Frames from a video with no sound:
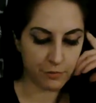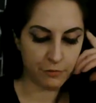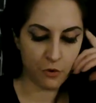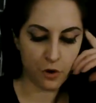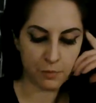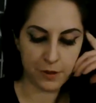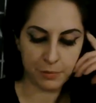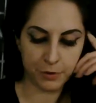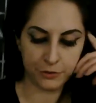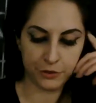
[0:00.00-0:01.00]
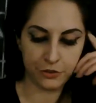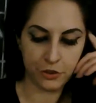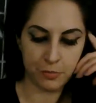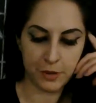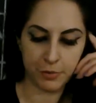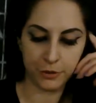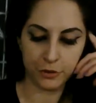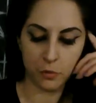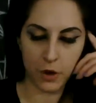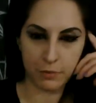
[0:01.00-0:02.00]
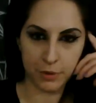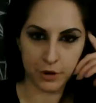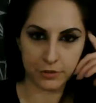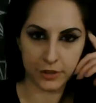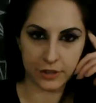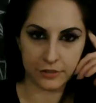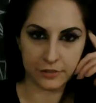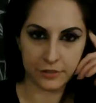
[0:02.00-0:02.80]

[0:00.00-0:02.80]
4 people to 2 people to 1 person.